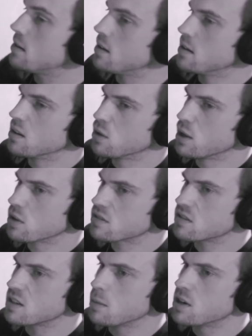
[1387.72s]
the lyrics
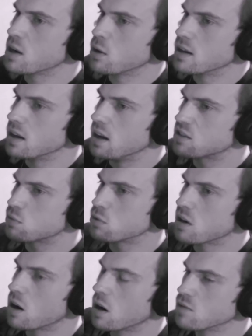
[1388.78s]
to Cemetery Gates
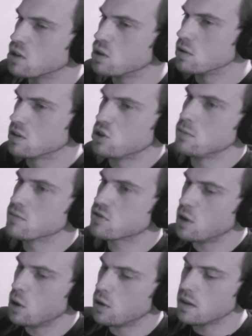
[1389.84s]
were carved into a
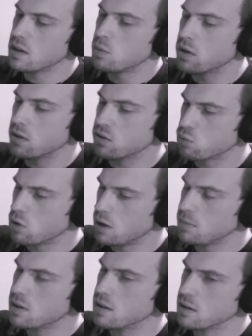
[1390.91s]
tombstone, and they did one of those
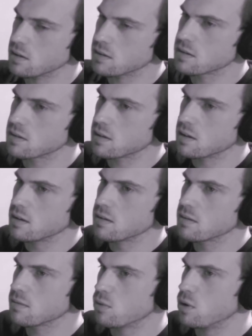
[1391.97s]
rub things. That's how
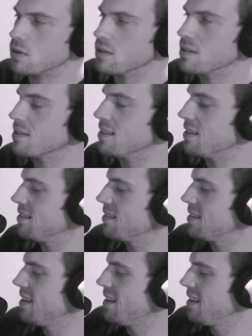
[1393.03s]
they wrote it.
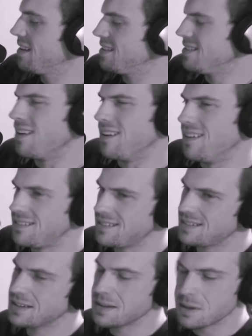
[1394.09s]
No,
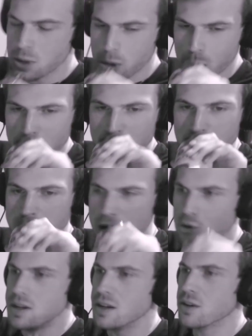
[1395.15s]

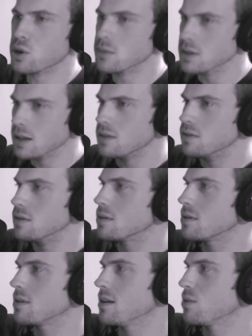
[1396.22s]
that would be a good urban legend.
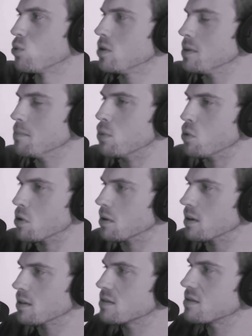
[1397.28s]
A really
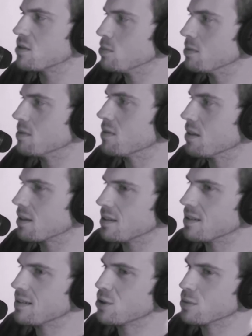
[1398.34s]
boring, stupid
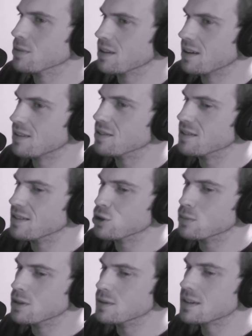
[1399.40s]
fucking urban legend that
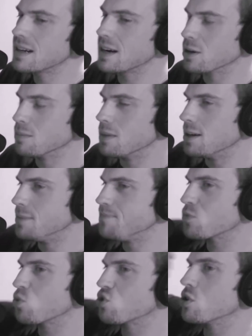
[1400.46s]
nobody would care about,
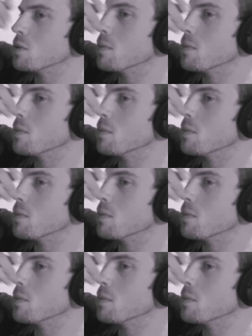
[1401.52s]
which are the